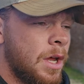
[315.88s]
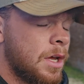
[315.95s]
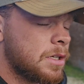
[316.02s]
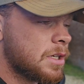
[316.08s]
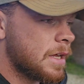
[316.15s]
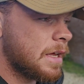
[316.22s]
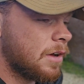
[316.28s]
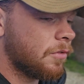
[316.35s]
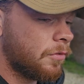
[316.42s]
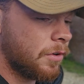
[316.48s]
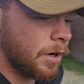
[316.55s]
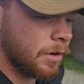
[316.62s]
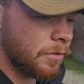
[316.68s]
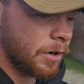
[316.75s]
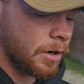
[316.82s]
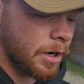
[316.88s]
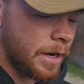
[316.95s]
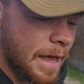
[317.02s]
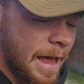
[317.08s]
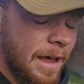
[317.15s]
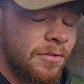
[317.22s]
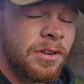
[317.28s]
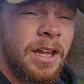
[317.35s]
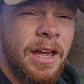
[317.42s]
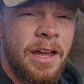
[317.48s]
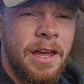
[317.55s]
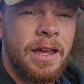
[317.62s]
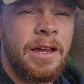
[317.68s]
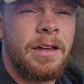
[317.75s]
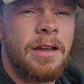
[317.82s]
It's a very, very heavy
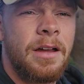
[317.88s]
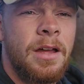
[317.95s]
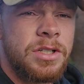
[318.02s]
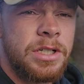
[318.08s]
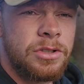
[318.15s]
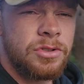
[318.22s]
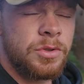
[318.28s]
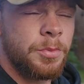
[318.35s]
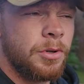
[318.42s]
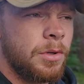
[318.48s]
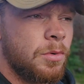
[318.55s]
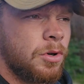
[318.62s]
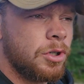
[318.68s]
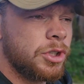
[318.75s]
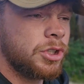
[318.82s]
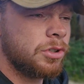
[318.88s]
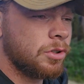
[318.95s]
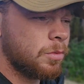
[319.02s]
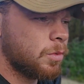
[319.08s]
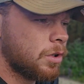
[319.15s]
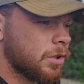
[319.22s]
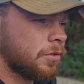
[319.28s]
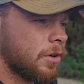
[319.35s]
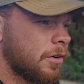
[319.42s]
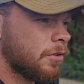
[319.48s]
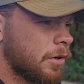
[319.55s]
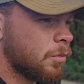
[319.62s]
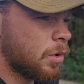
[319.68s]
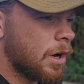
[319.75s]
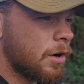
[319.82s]
hitting citrus pre-wash that works very,
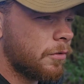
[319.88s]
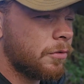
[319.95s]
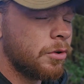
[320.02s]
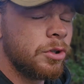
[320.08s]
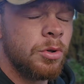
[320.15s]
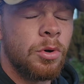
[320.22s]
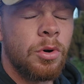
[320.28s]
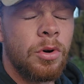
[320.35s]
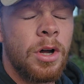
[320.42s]
very well for your